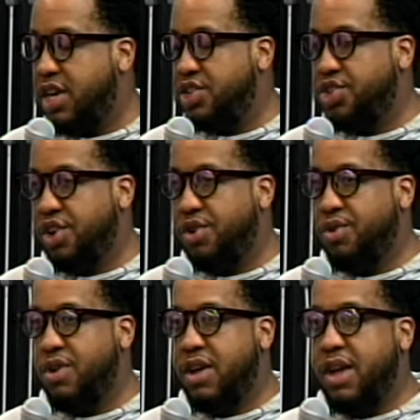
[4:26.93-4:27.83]
And
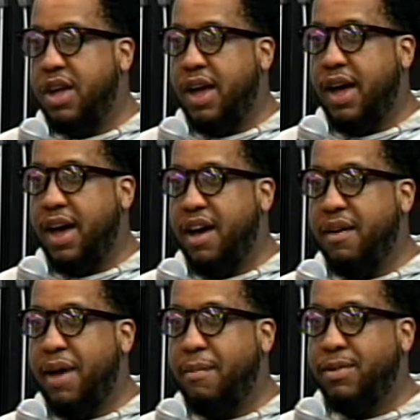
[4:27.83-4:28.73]
so
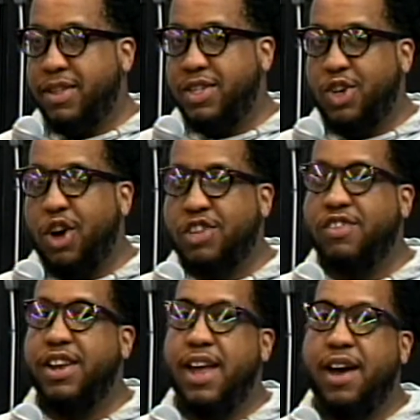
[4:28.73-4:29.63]
I'm in talks
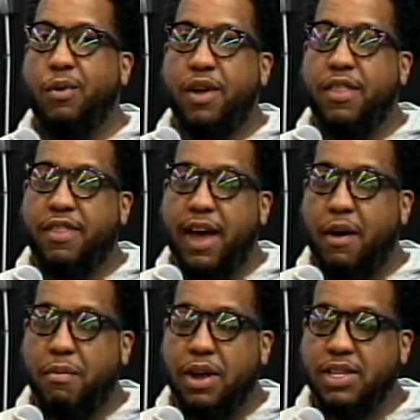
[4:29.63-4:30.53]
right now with
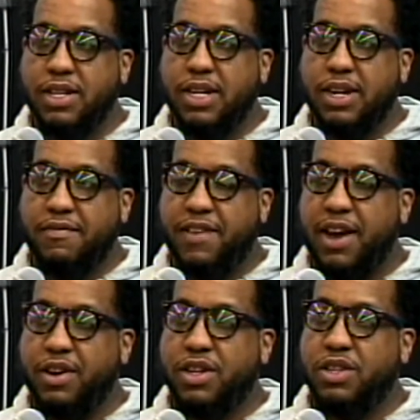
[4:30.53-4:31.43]
our president and
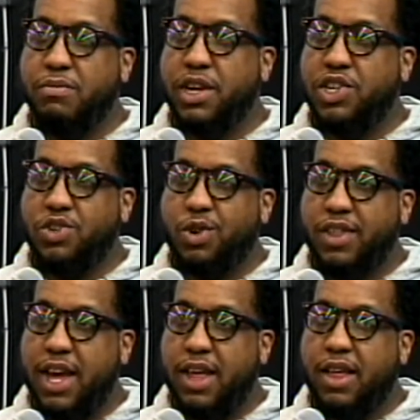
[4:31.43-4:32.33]
founder to make
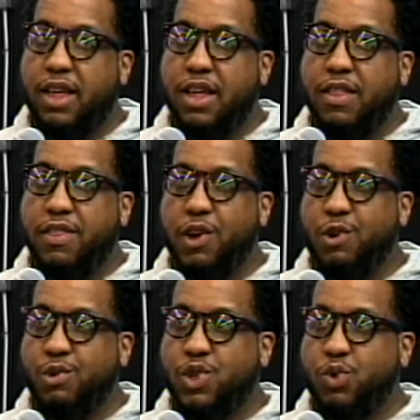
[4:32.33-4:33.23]
sure that
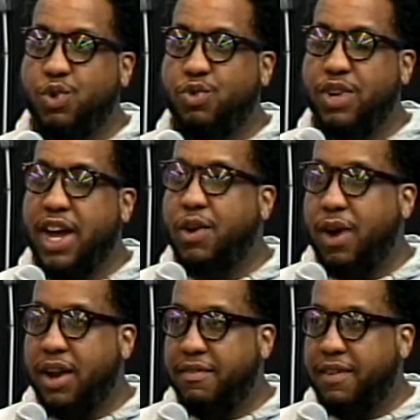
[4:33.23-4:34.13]
those who do not
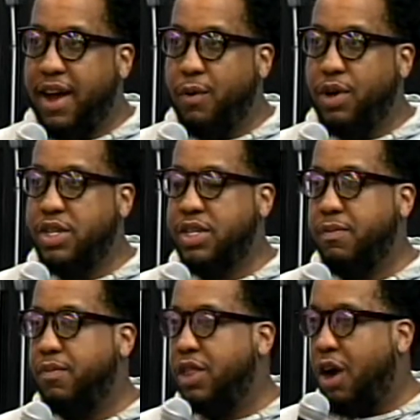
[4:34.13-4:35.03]
qualify, which is
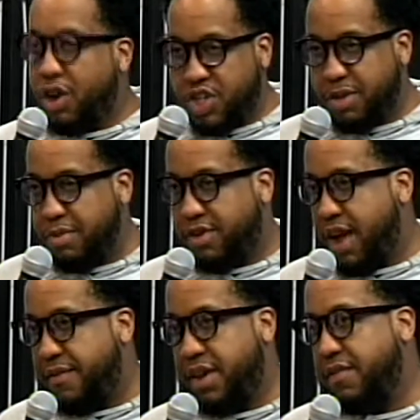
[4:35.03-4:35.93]
a large
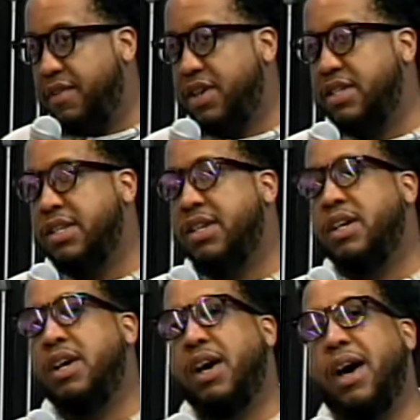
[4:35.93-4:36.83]
demographic of us,
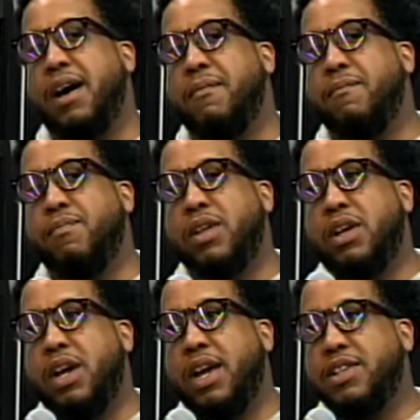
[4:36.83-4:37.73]

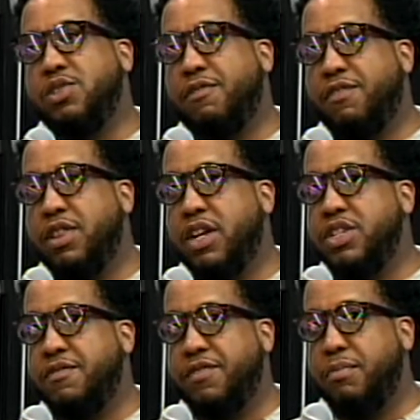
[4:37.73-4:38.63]
and so free
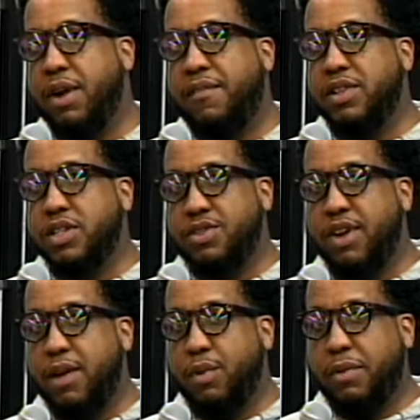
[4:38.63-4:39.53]
lunch and free breakfast is
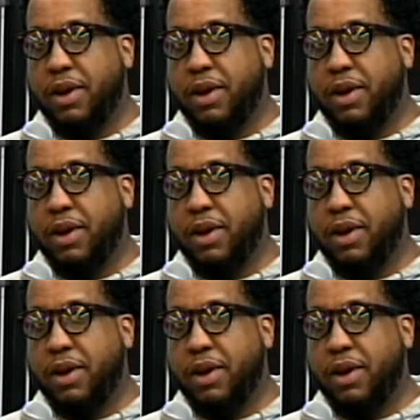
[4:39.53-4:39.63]
great. What